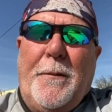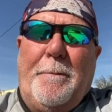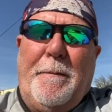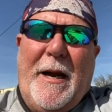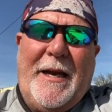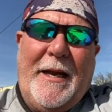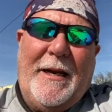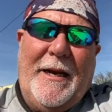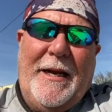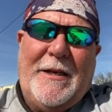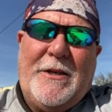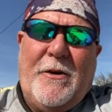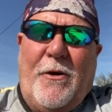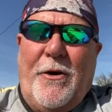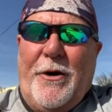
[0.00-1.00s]
bucket
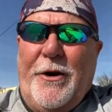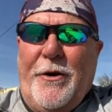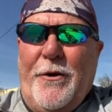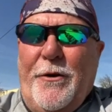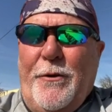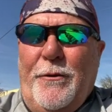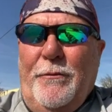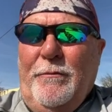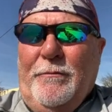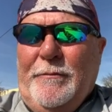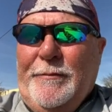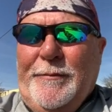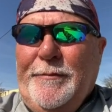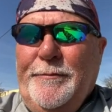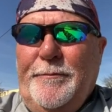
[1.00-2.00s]
list or your
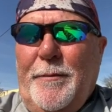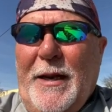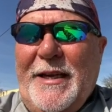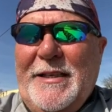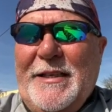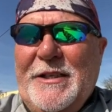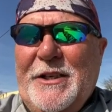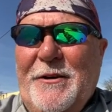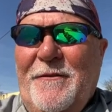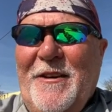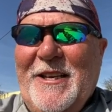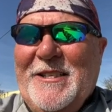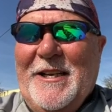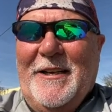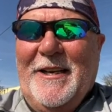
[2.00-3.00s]
places to
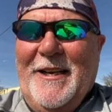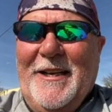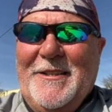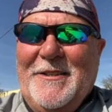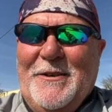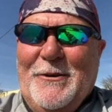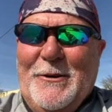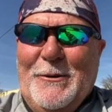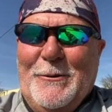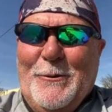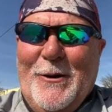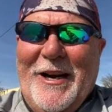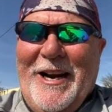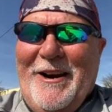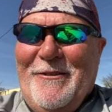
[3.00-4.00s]
visit list or
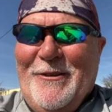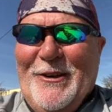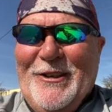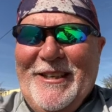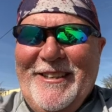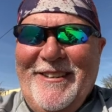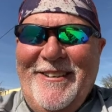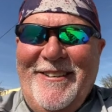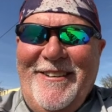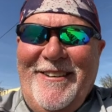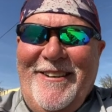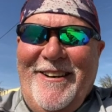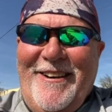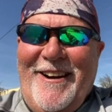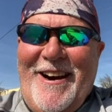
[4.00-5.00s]
whatever.
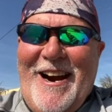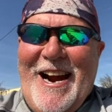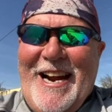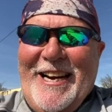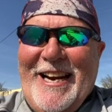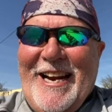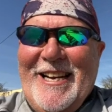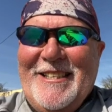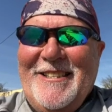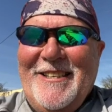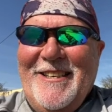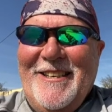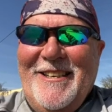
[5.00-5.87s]
All right, guys.